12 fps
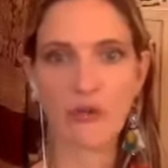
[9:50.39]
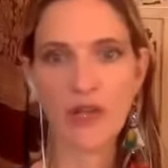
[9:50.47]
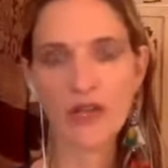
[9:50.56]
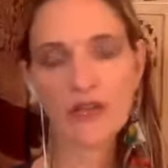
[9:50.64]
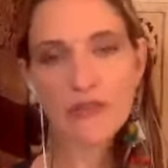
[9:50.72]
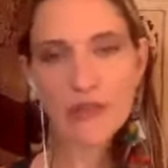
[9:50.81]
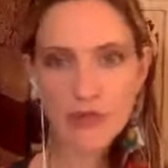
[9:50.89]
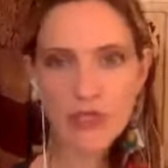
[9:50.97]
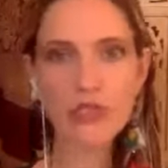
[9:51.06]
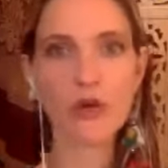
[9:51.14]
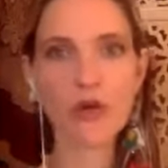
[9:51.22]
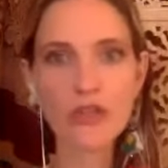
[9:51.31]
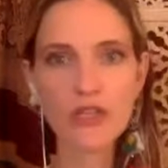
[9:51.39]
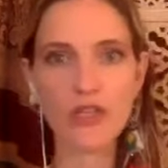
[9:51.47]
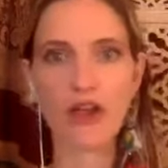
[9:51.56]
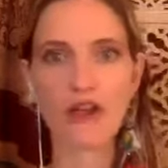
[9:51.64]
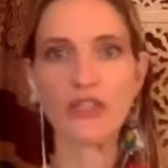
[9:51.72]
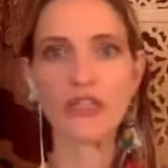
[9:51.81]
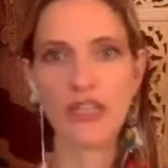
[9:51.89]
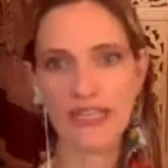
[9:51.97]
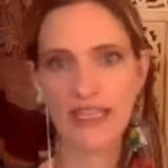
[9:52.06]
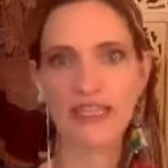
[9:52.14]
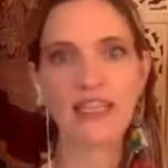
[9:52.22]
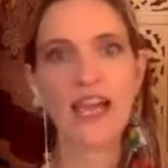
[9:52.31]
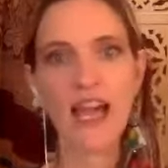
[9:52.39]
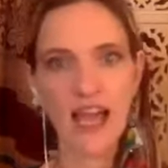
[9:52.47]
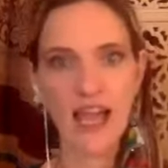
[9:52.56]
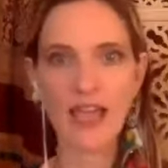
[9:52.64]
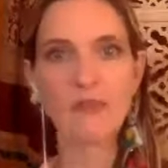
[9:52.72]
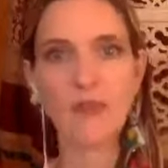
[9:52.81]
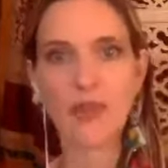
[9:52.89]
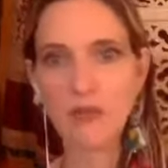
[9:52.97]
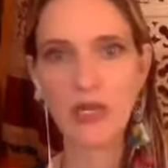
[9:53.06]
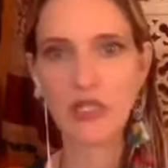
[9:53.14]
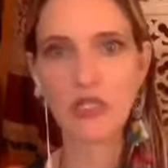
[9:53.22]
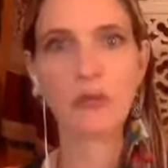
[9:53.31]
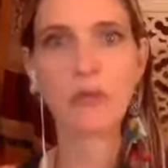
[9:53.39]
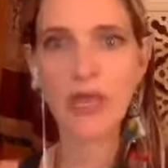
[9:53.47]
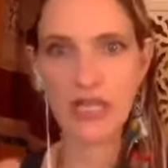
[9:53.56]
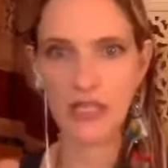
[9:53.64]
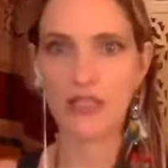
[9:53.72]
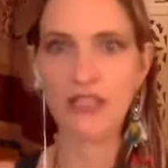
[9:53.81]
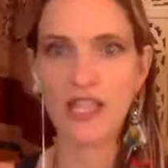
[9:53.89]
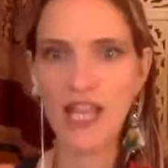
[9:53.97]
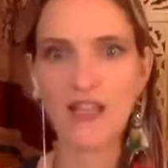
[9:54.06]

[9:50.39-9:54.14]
Well, you can go to the doctor and get a high blood pressure pill,